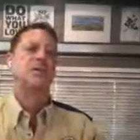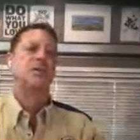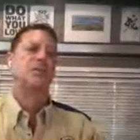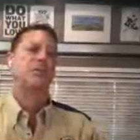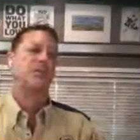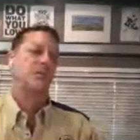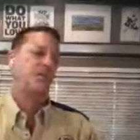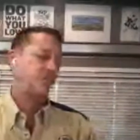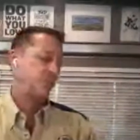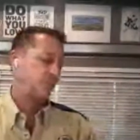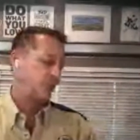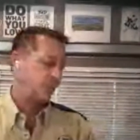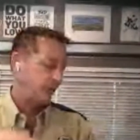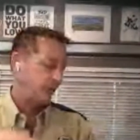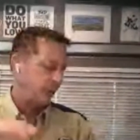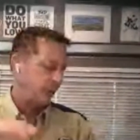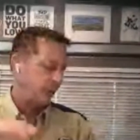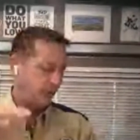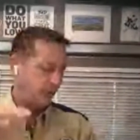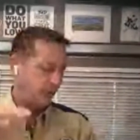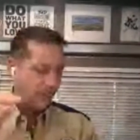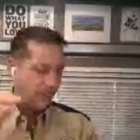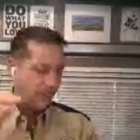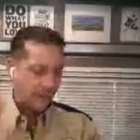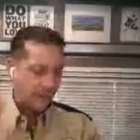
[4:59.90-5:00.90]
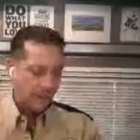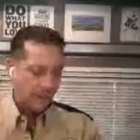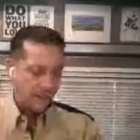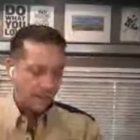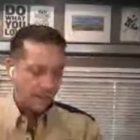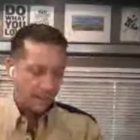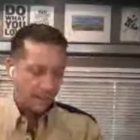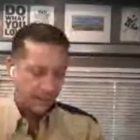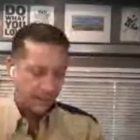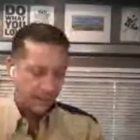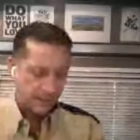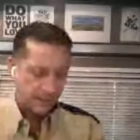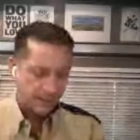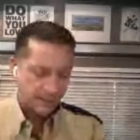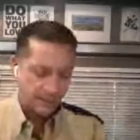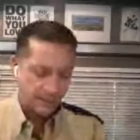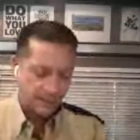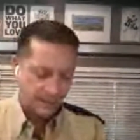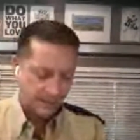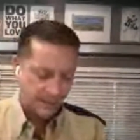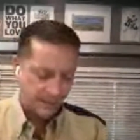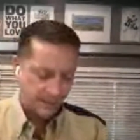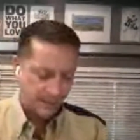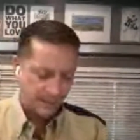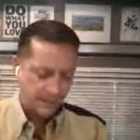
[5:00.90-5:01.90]
get this off screen, is,
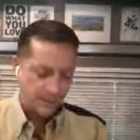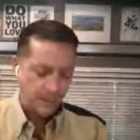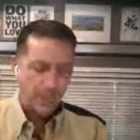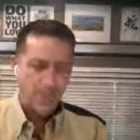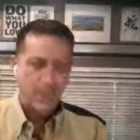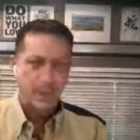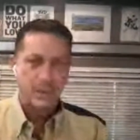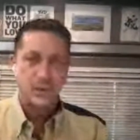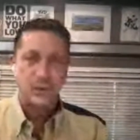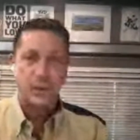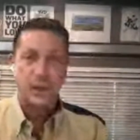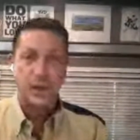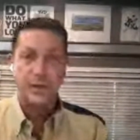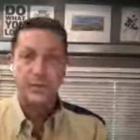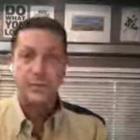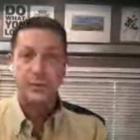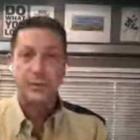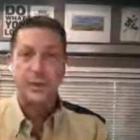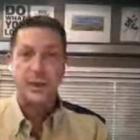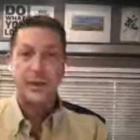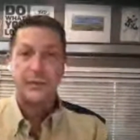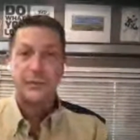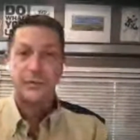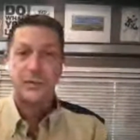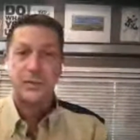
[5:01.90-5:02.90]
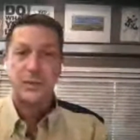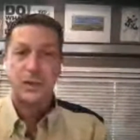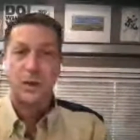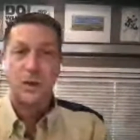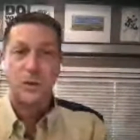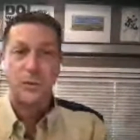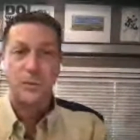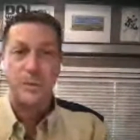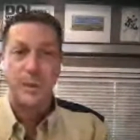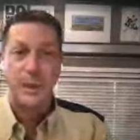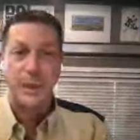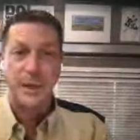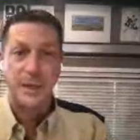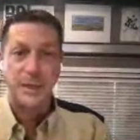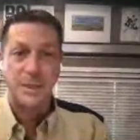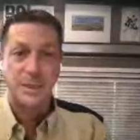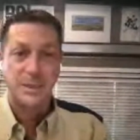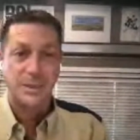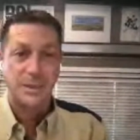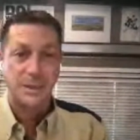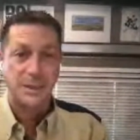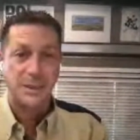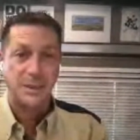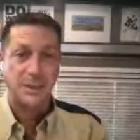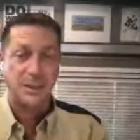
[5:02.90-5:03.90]
um, so I left home
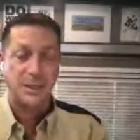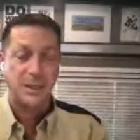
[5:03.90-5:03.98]
base uh,